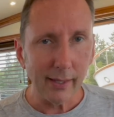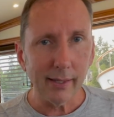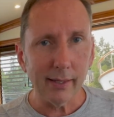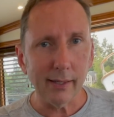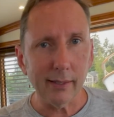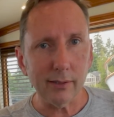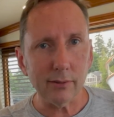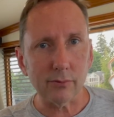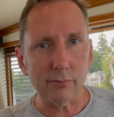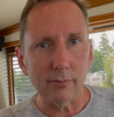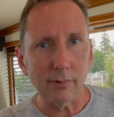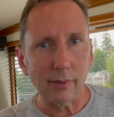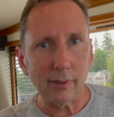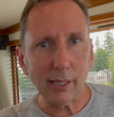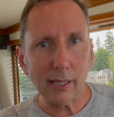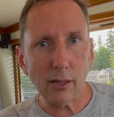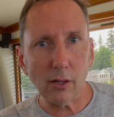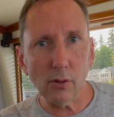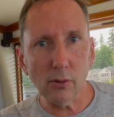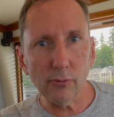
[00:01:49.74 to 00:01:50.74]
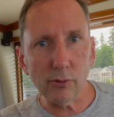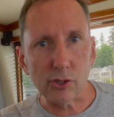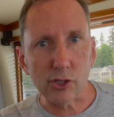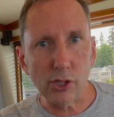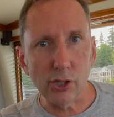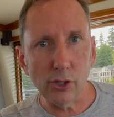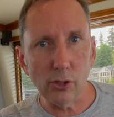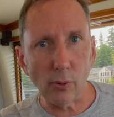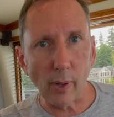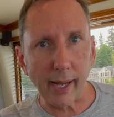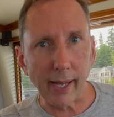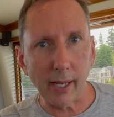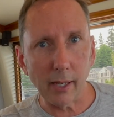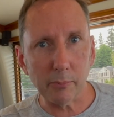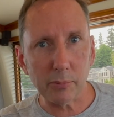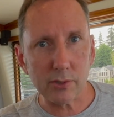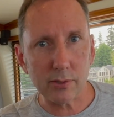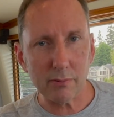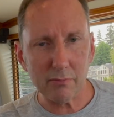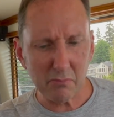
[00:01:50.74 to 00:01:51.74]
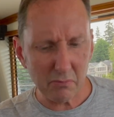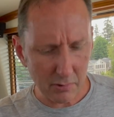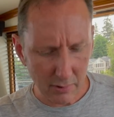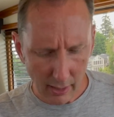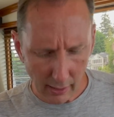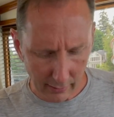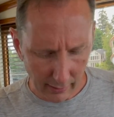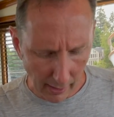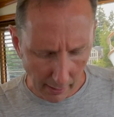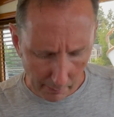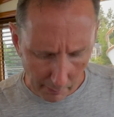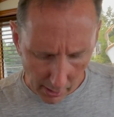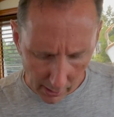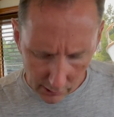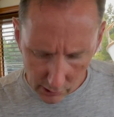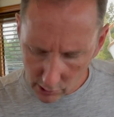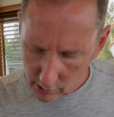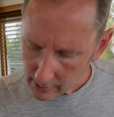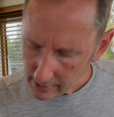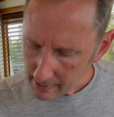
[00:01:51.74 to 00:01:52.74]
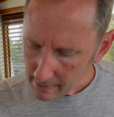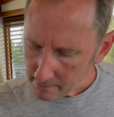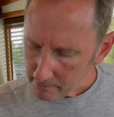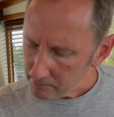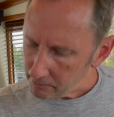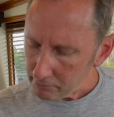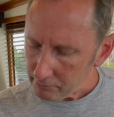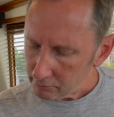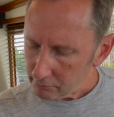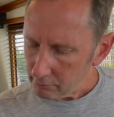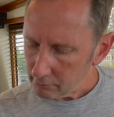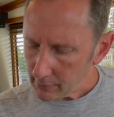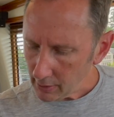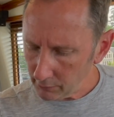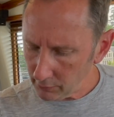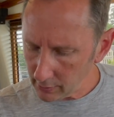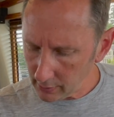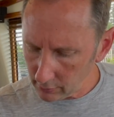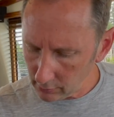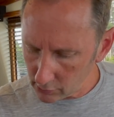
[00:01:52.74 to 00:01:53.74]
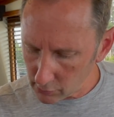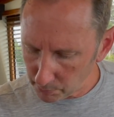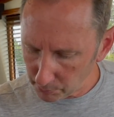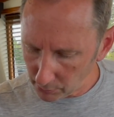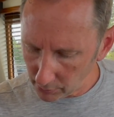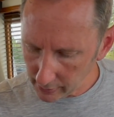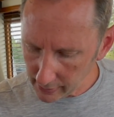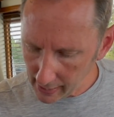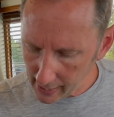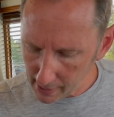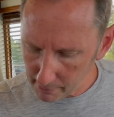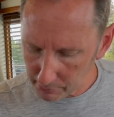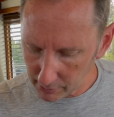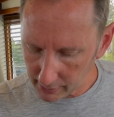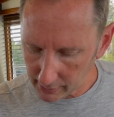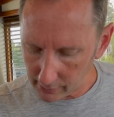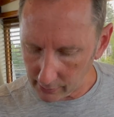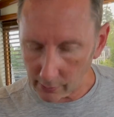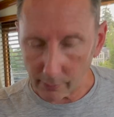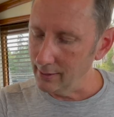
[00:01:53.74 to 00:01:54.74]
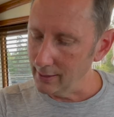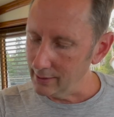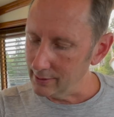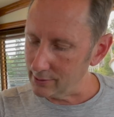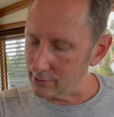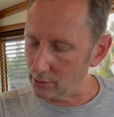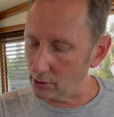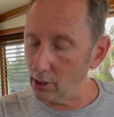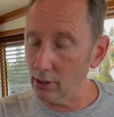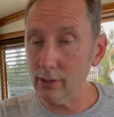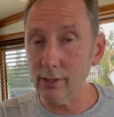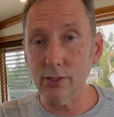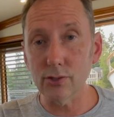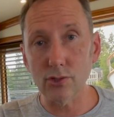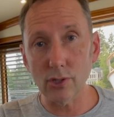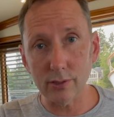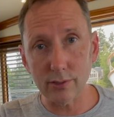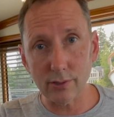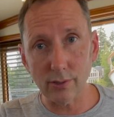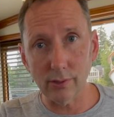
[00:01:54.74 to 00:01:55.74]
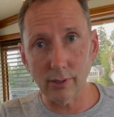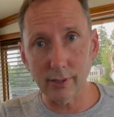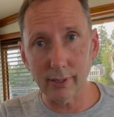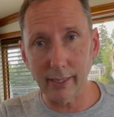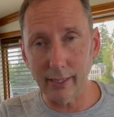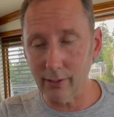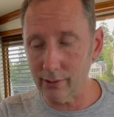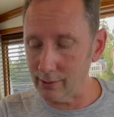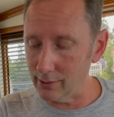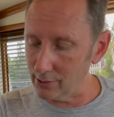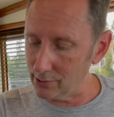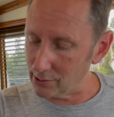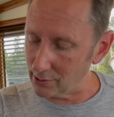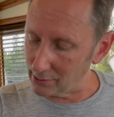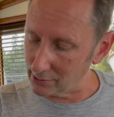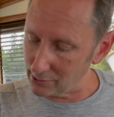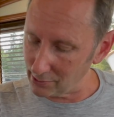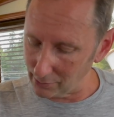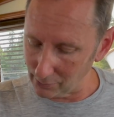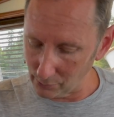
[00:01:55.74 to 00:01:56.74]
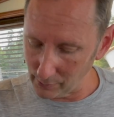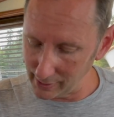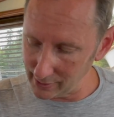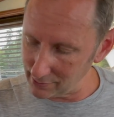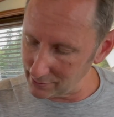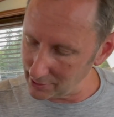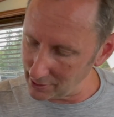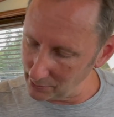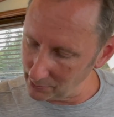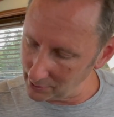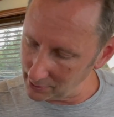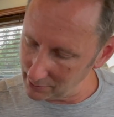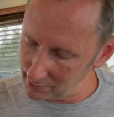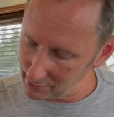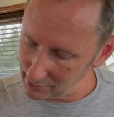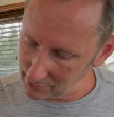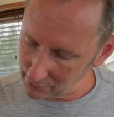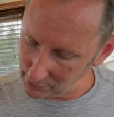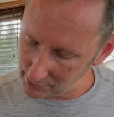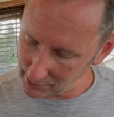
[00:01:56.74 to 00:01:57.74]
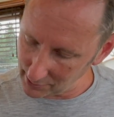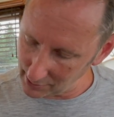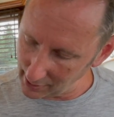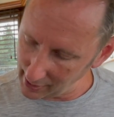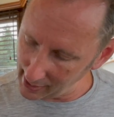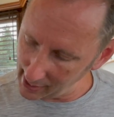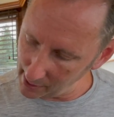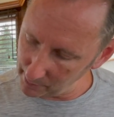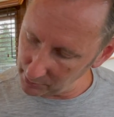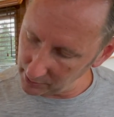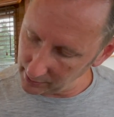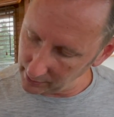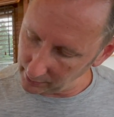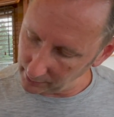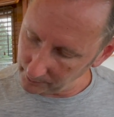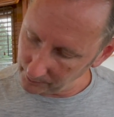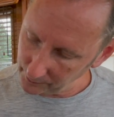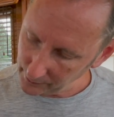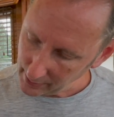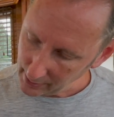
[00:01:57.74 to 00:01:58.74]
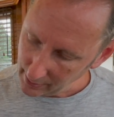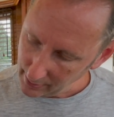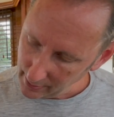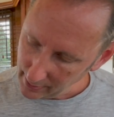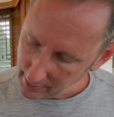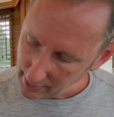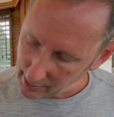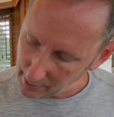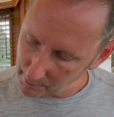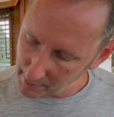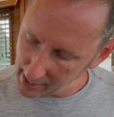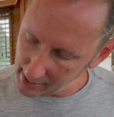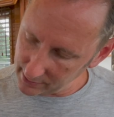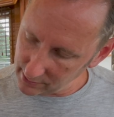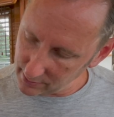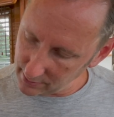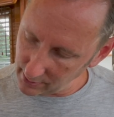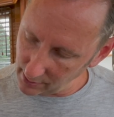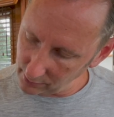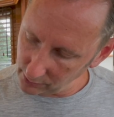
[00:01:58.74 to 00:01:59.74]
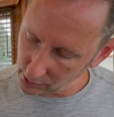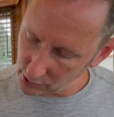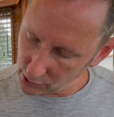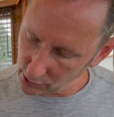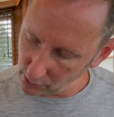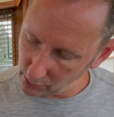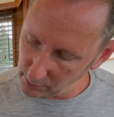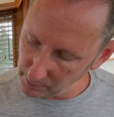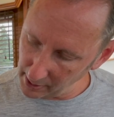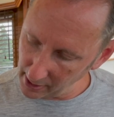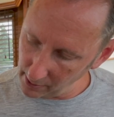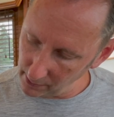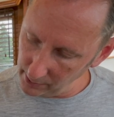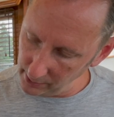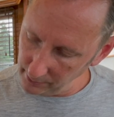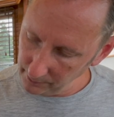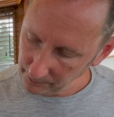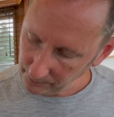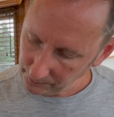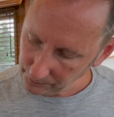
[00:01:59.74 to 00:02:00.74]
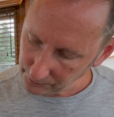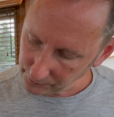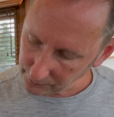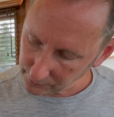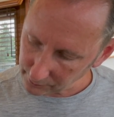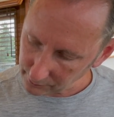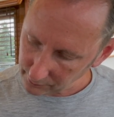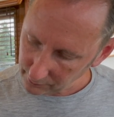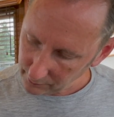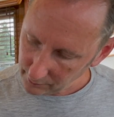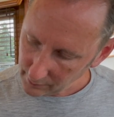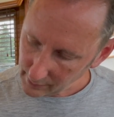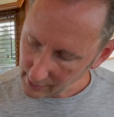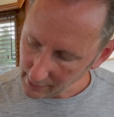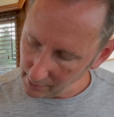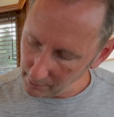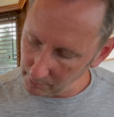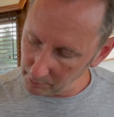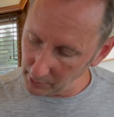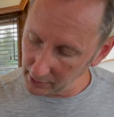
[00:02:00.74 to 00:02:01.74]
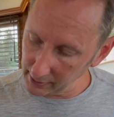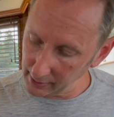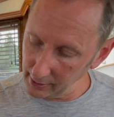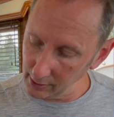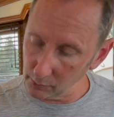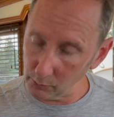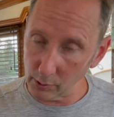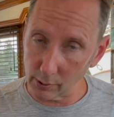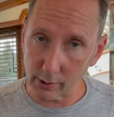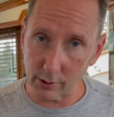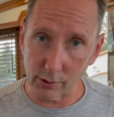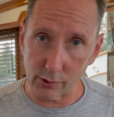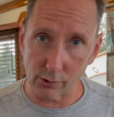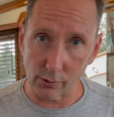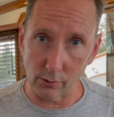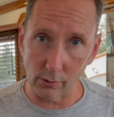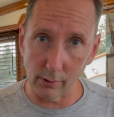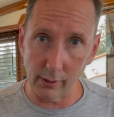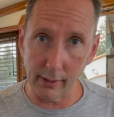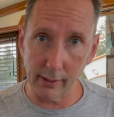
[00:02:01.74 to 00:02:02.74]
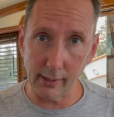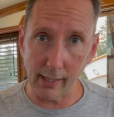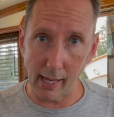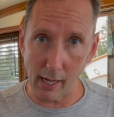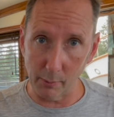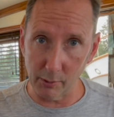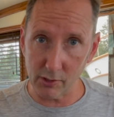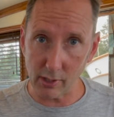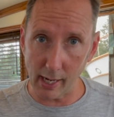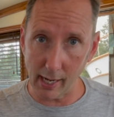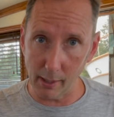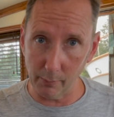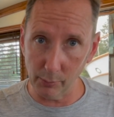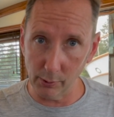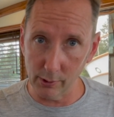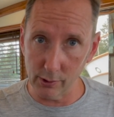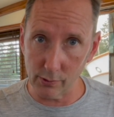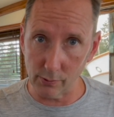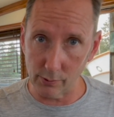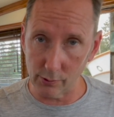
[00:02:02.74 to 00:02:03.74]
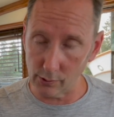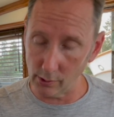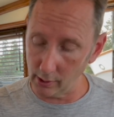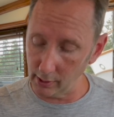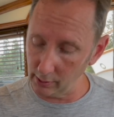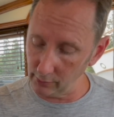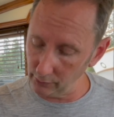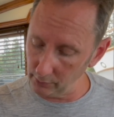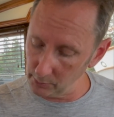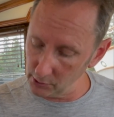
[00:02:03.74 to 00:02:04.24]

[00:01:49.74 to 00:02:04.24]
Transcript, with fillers: a little over two amps. It's not that much. Everything looks pretty happy here. So Karlynn just turned on the air conditioning, so wait to see what, what's gonna happen here. It maxes out the shore power, but again, we're controlling how much amperage we're drawing from